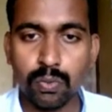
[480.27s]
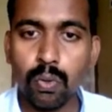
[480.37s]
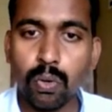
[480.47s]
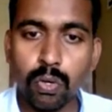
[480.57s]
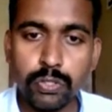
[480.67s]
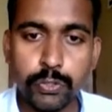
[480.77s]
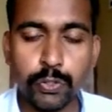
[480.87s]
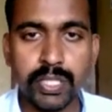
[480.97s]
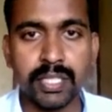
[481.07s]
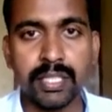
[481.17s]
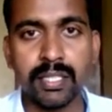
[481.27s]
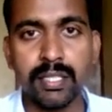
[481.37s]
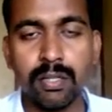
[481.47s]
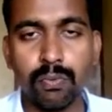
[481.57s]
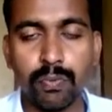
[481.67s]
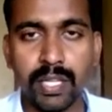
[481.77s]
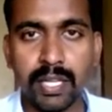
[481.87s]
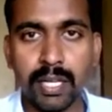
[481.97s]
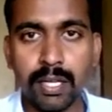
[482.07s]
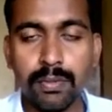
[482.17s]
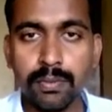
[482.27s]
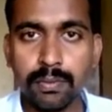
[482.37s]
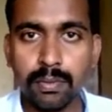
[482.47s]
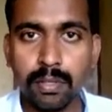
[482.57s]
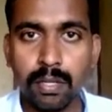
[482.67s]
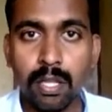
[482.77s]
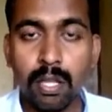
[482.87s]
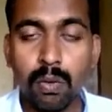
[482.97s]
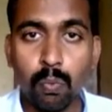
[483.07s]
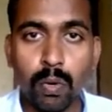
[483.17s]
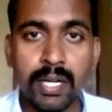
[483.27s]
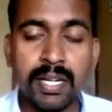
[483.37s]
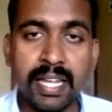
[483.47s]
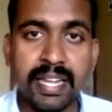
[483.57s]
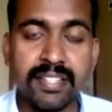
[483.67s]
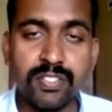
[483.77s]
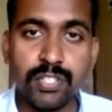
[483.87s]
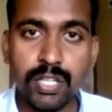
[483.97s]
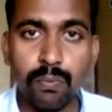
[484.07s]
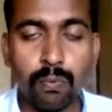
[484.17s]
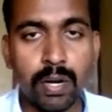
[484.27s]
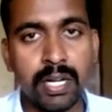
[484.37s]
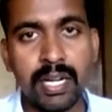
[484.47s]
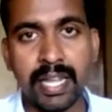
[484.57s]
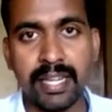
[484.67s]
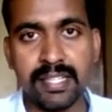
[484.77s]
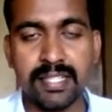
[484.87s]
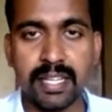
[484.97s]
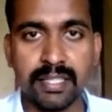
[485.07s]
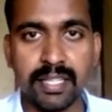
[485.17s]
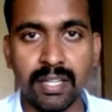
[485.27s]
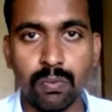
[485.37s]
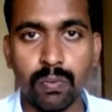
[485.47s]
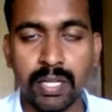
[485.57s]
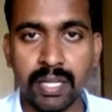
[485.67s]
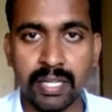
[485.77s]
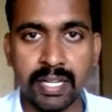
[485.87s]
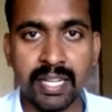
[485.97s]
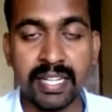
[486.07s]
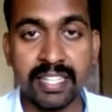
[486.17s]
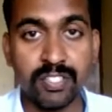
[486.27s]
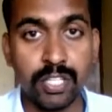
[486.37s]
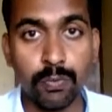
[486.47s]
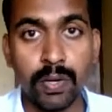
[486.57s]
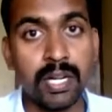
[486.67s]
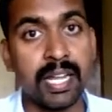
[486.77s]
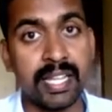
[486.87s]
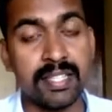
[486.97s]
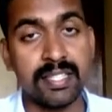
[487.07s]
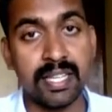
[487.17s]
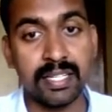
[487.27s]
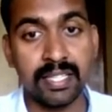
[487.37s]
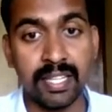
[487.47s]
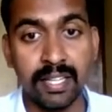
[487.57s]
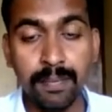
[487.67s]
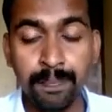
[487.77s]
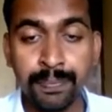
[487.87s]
altogether we have 181 lines are there. 181 lines are there.